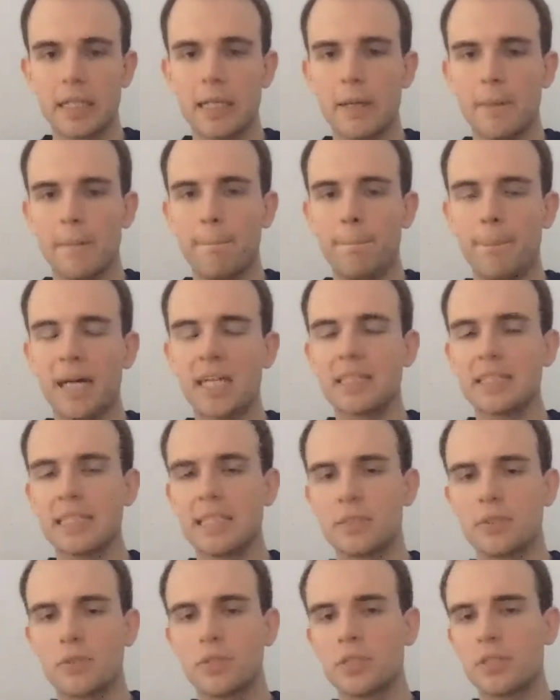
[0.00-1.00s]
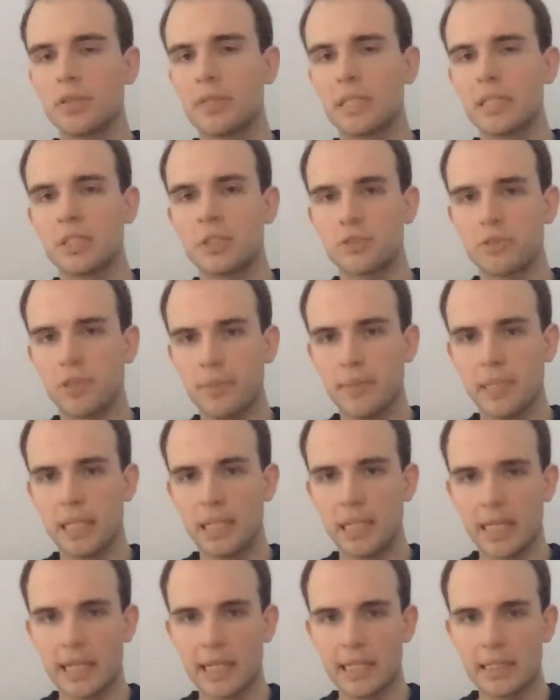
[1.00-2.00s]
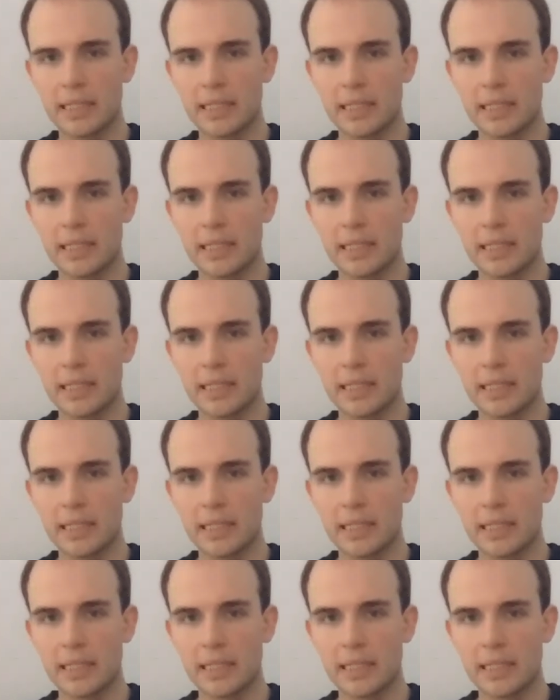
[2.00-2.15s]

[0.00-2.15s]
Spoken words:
but it's also extremely light.